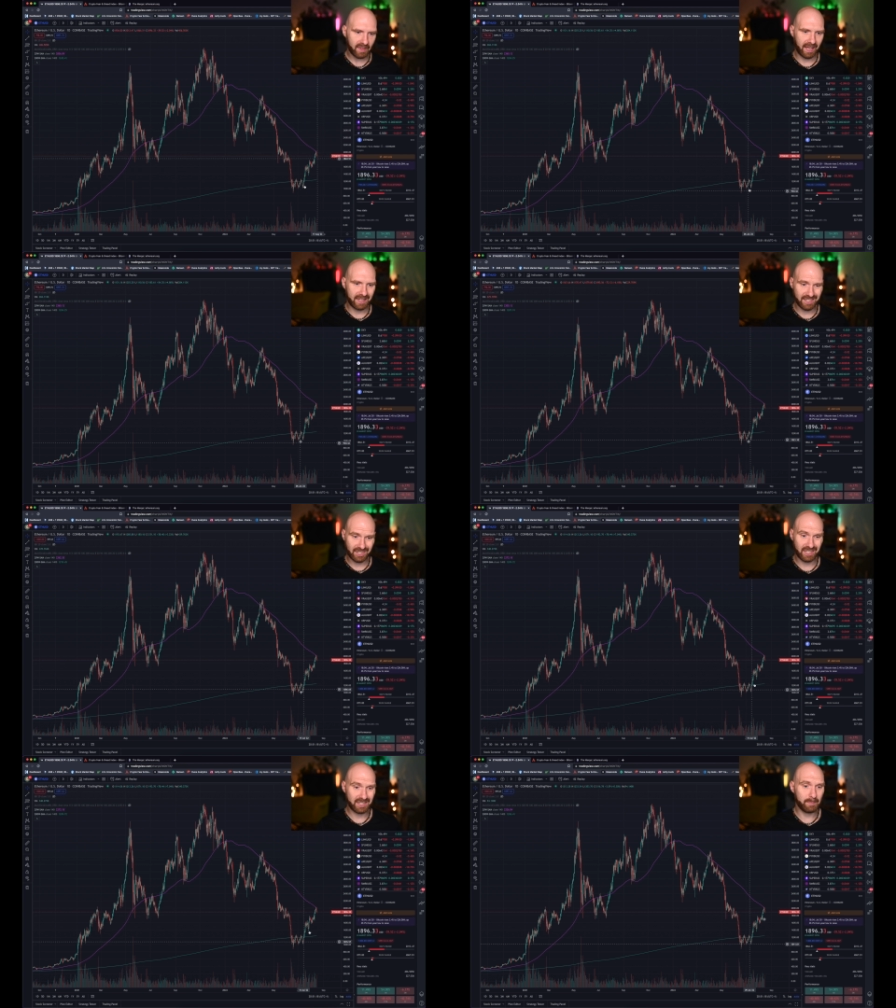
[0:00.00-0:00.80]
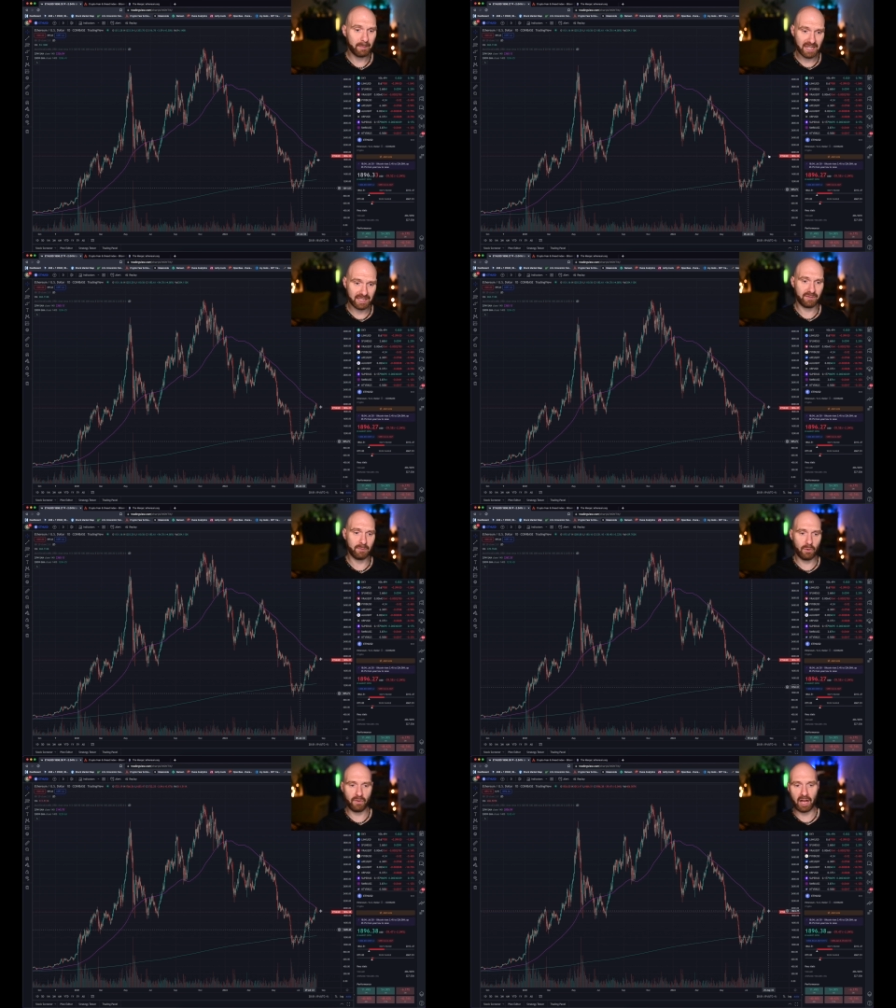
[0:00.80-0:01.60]
And essentially, this massive
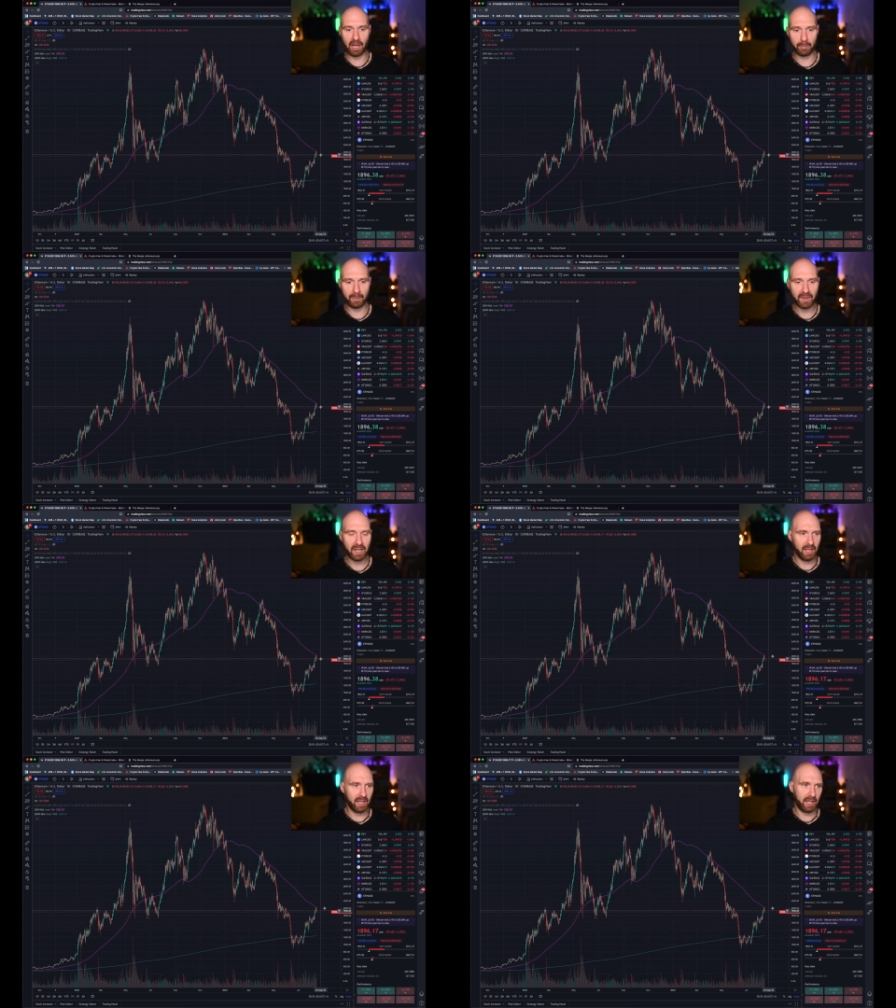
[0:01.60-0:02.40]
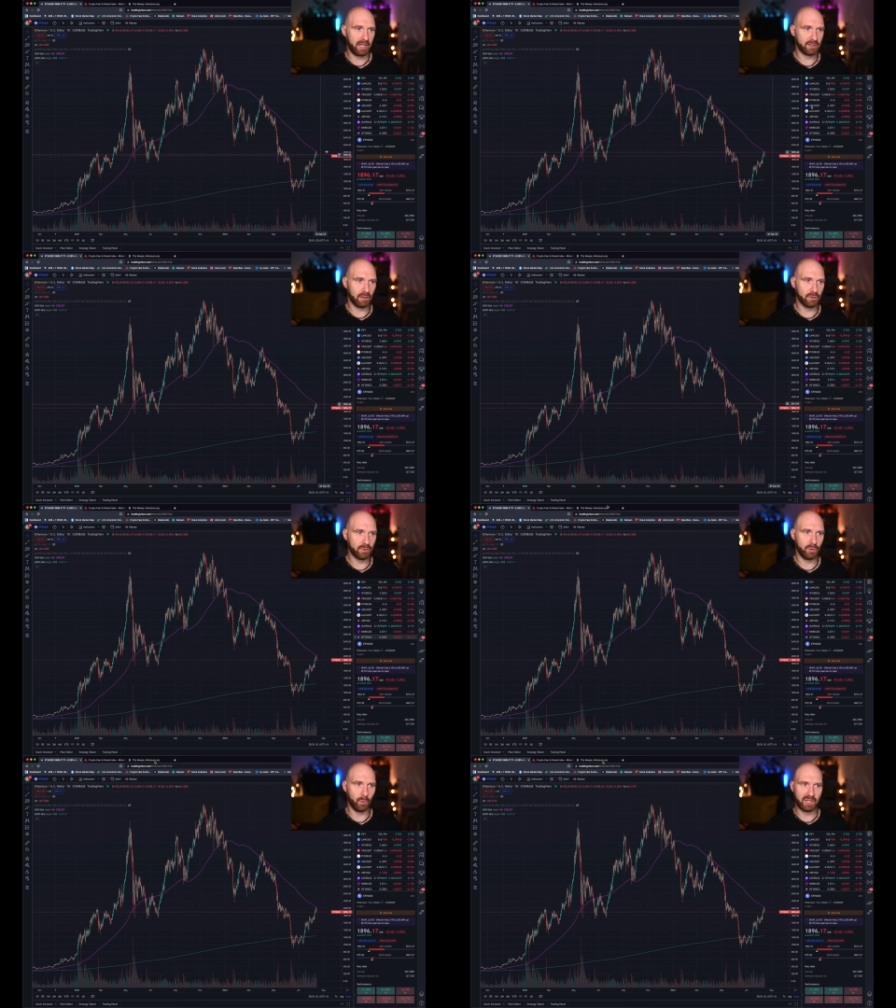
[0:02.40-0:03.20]
move up is all
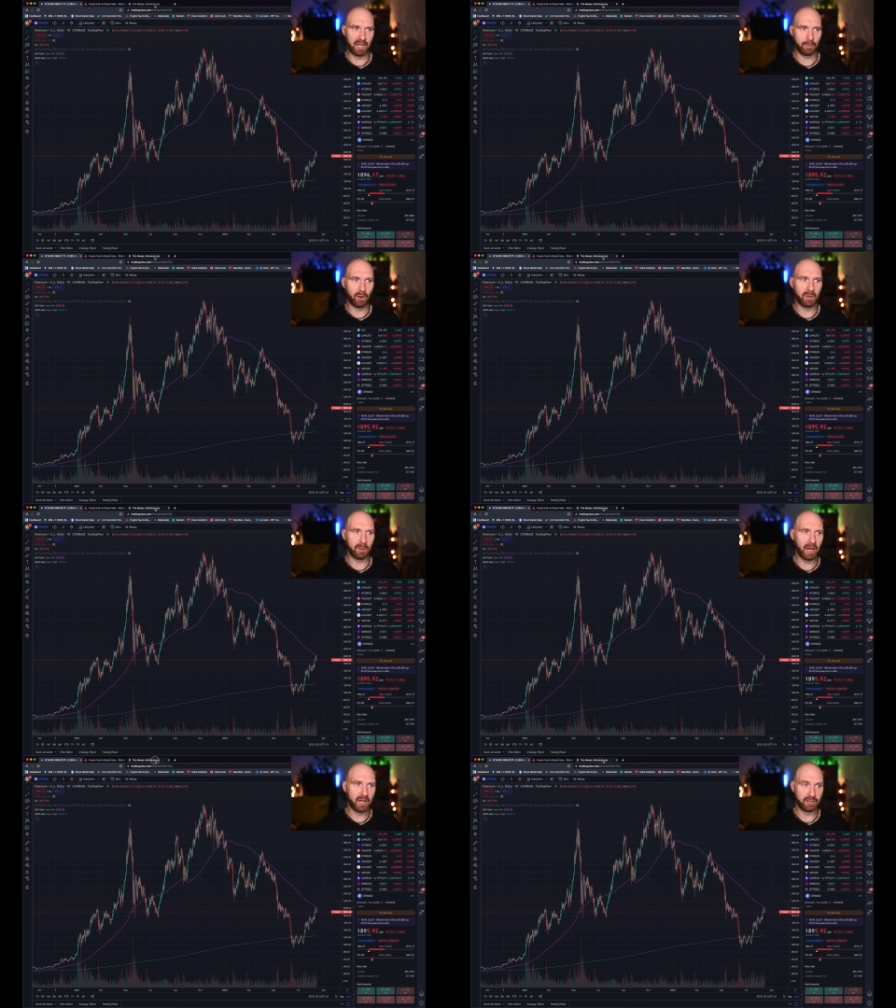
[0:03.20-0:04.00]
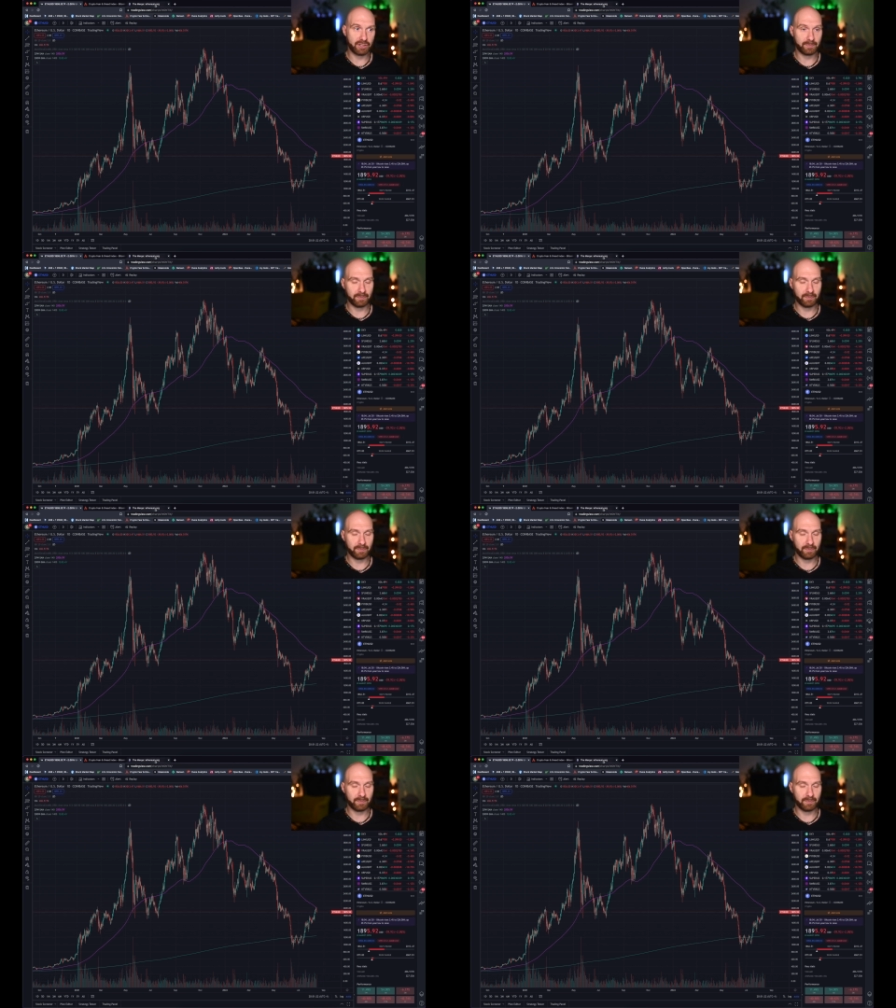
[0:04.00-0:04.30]
to do with the upcoming merge.